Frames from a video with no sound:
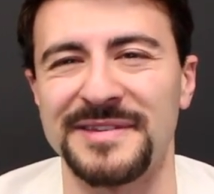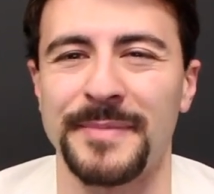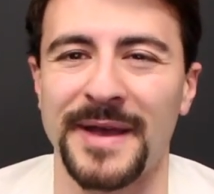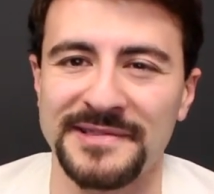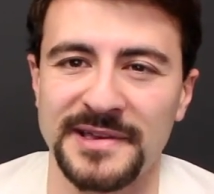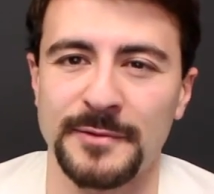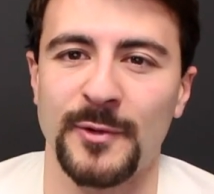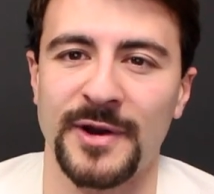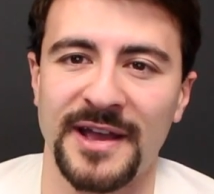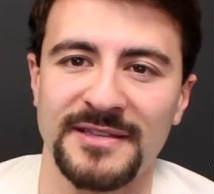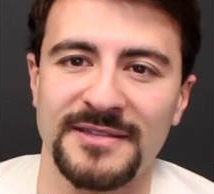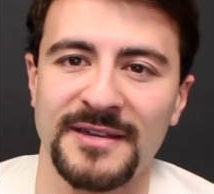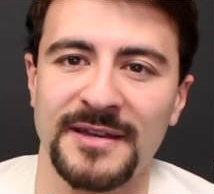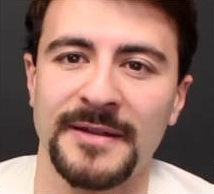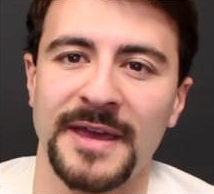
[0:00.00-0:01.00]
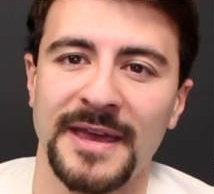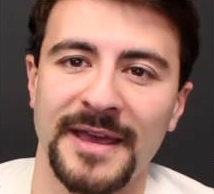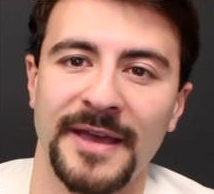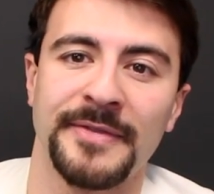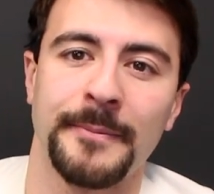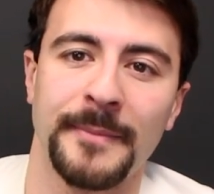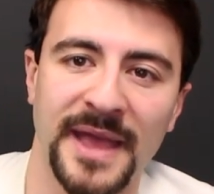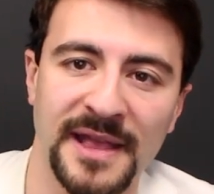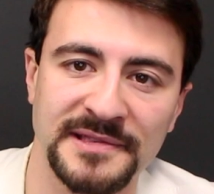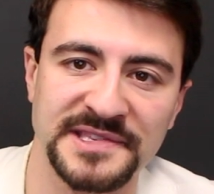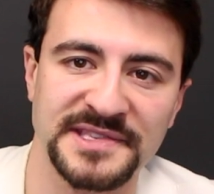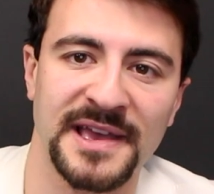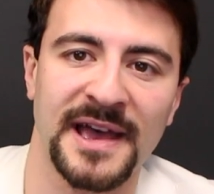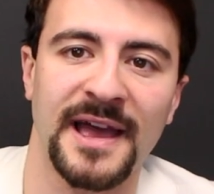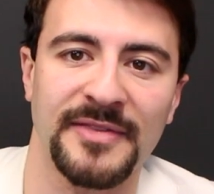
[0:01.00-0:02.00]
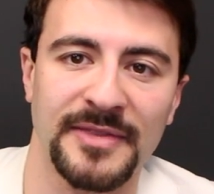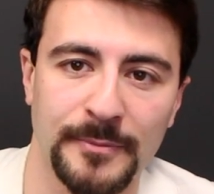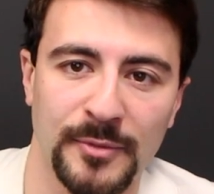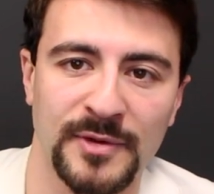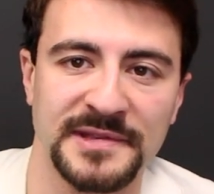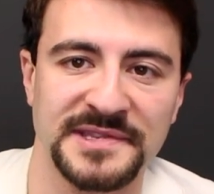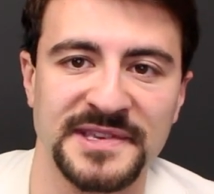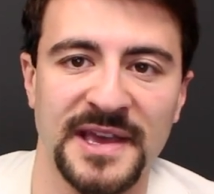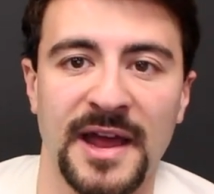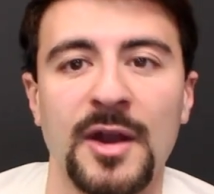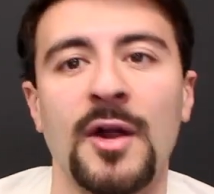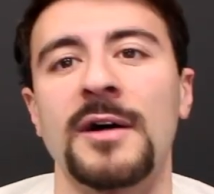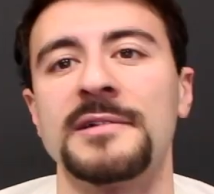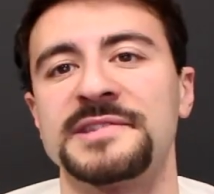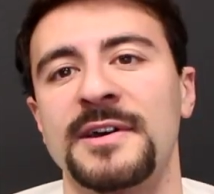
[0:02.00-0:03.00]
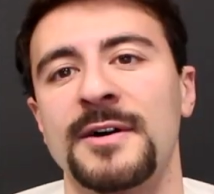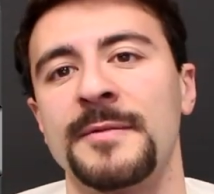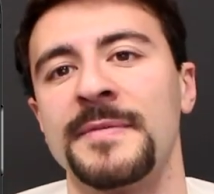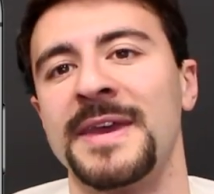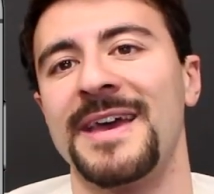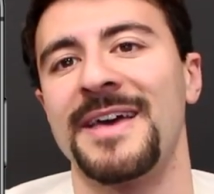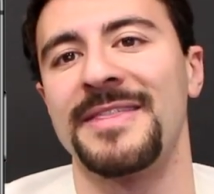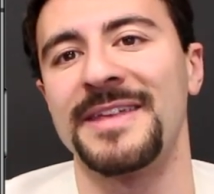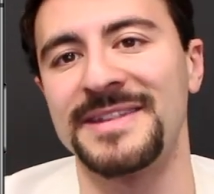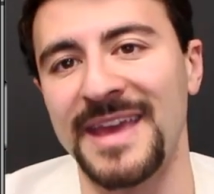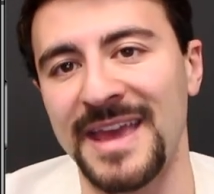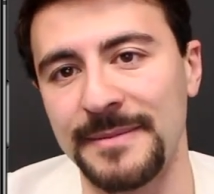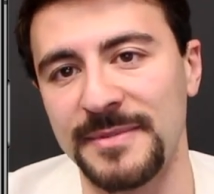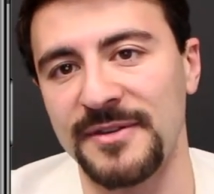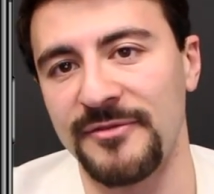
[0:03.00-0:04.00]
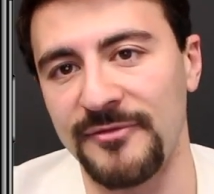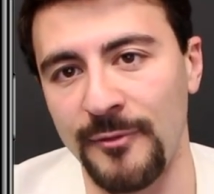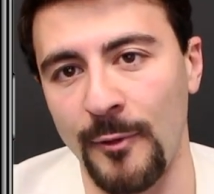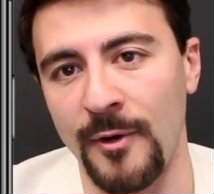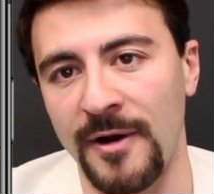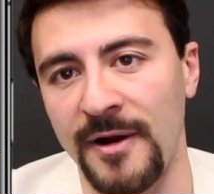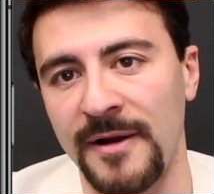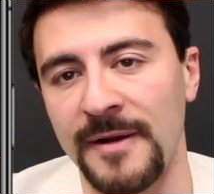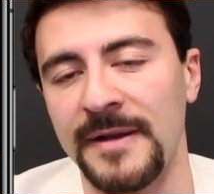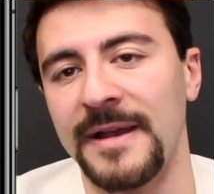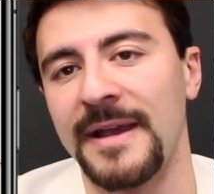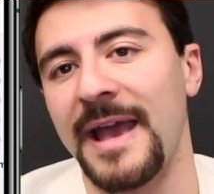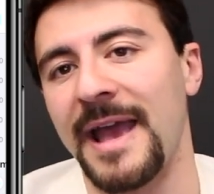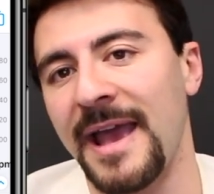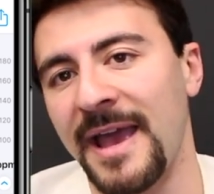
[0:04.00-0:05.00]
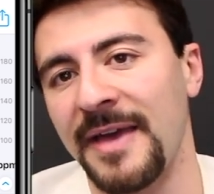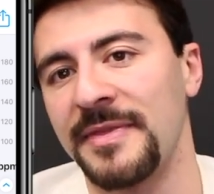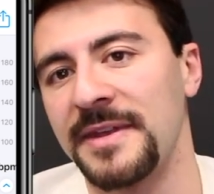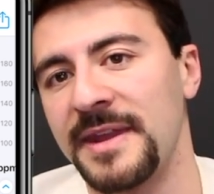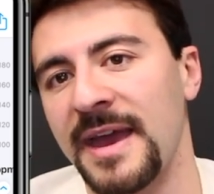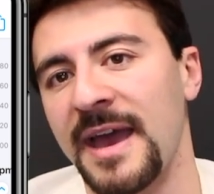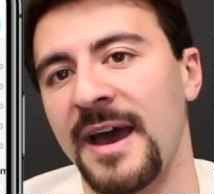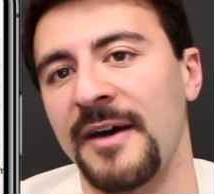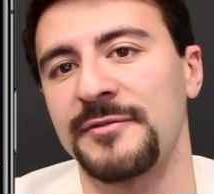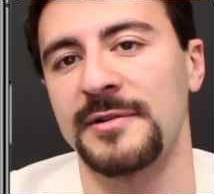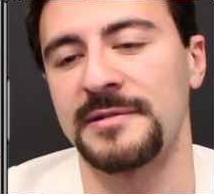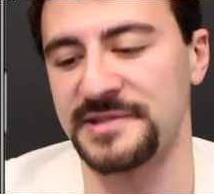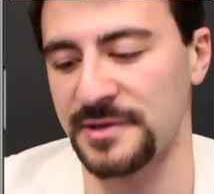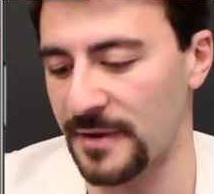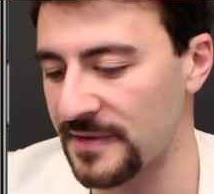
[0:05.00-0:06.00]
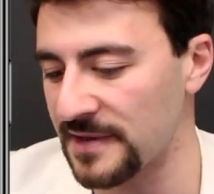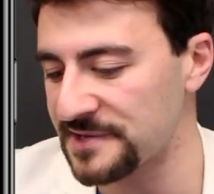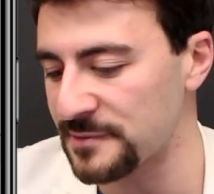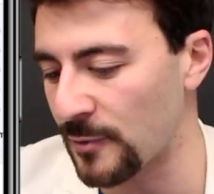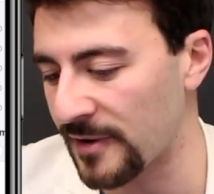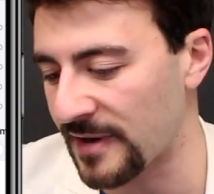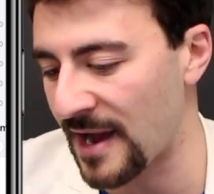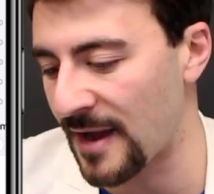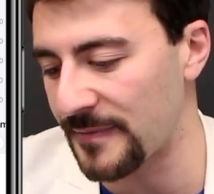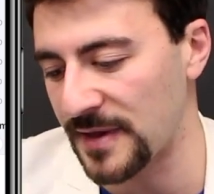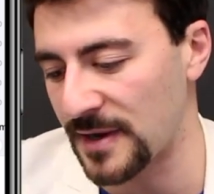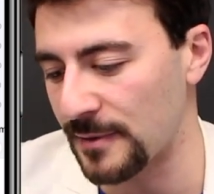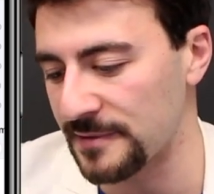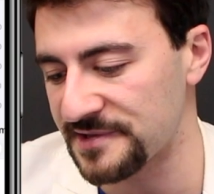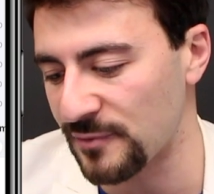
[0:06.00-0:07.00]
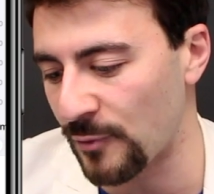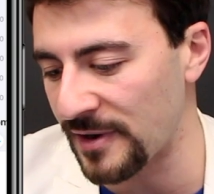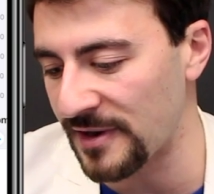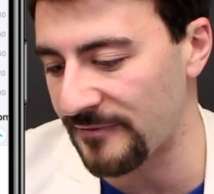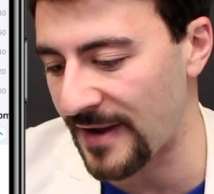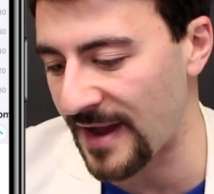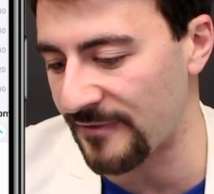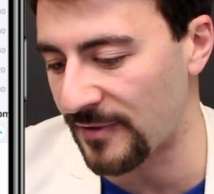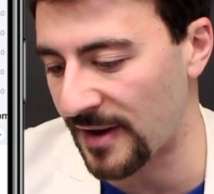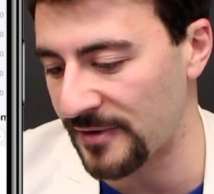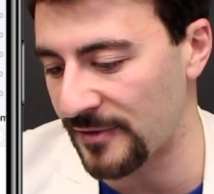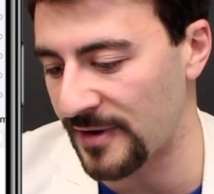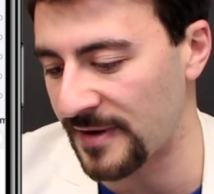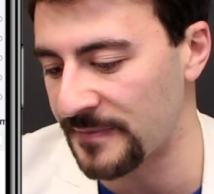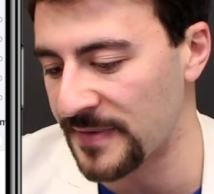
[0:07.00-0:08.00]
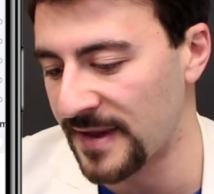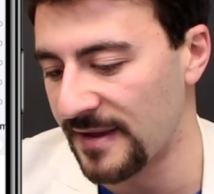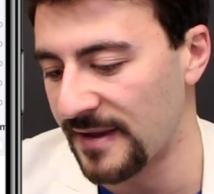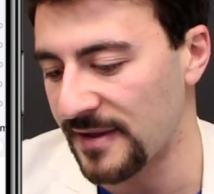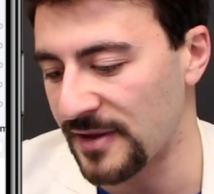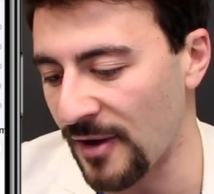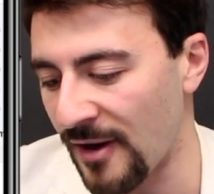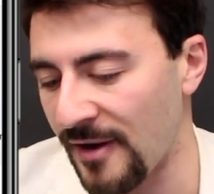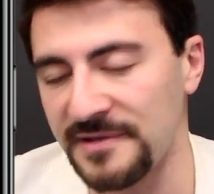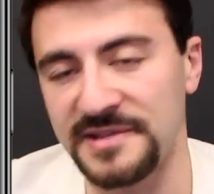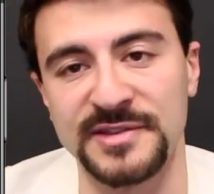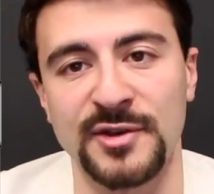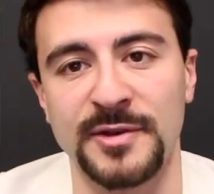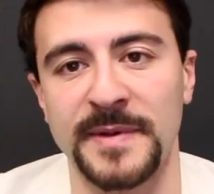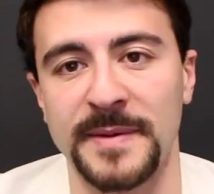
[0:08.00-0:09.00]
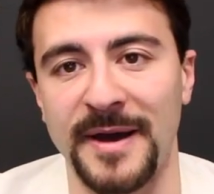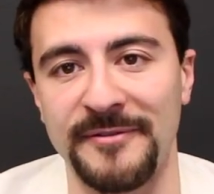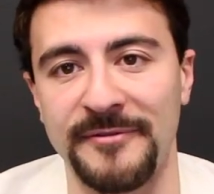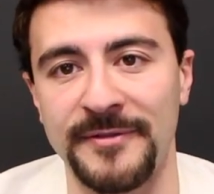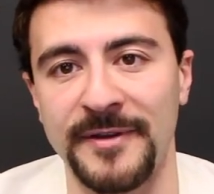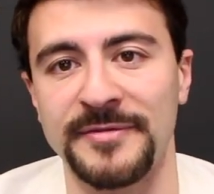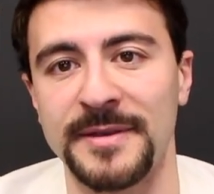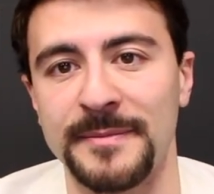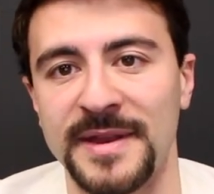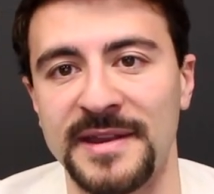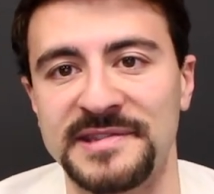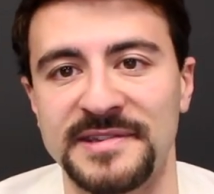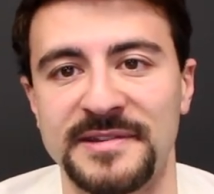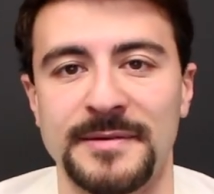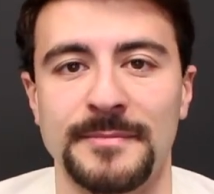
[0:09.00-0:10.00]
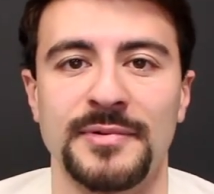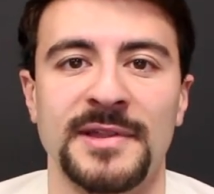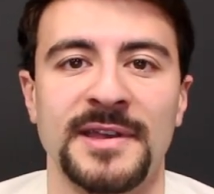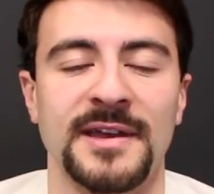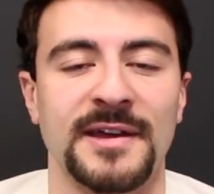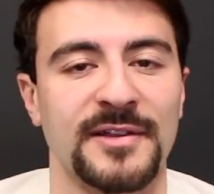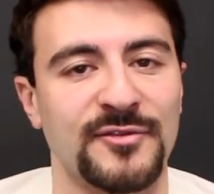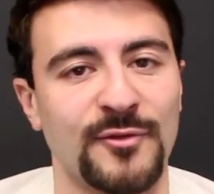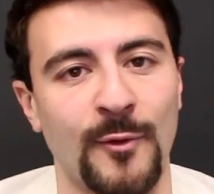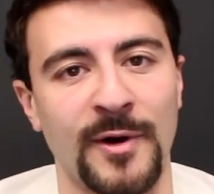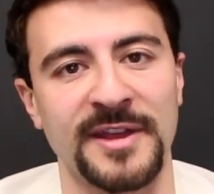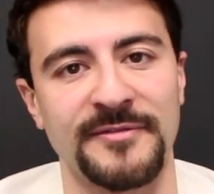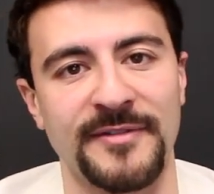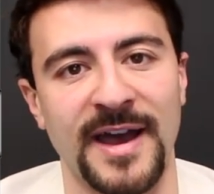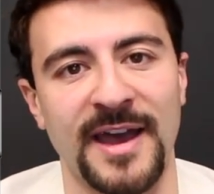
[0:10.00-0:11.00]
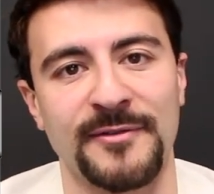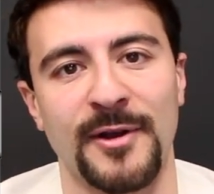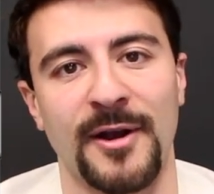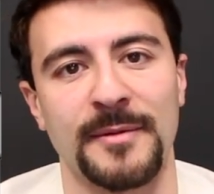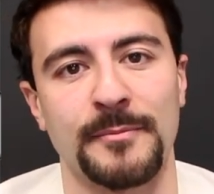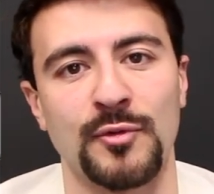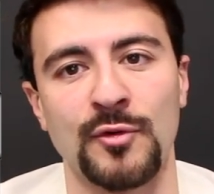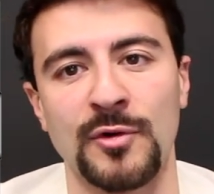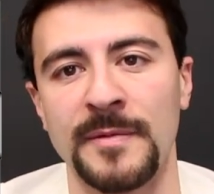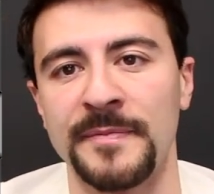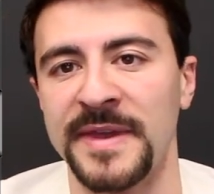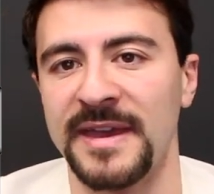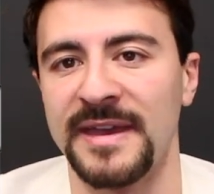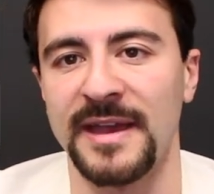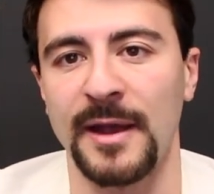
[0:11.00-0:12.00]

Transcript: Depends on what I did in the main set and the preset, and also the day before and the day after. So in this workout, it was 2,500 yards. It took me about 50 minutes to complete in a 25-yard pool.